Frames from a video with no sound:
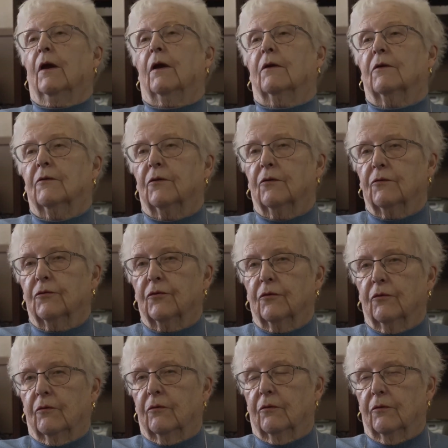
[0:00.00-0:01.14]
yeah, you're
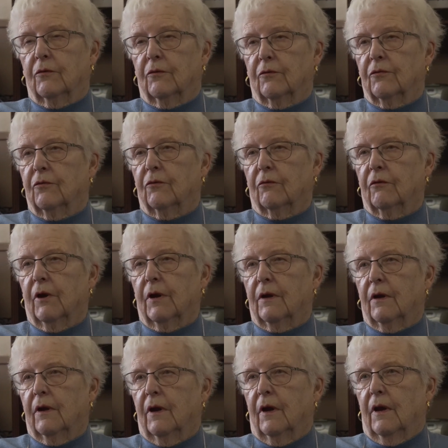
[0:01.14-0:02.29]
so right.
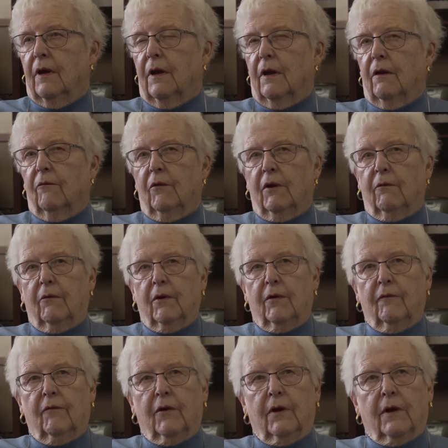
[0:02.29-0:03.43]
Yeah, where were
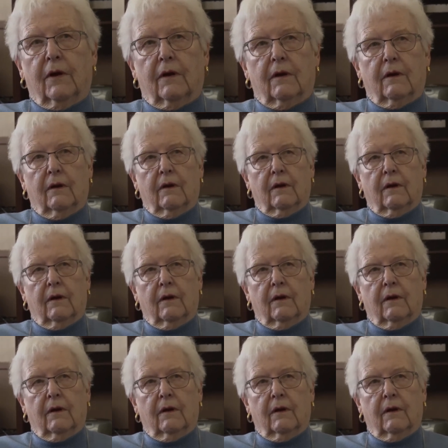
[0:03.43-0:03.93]
we at?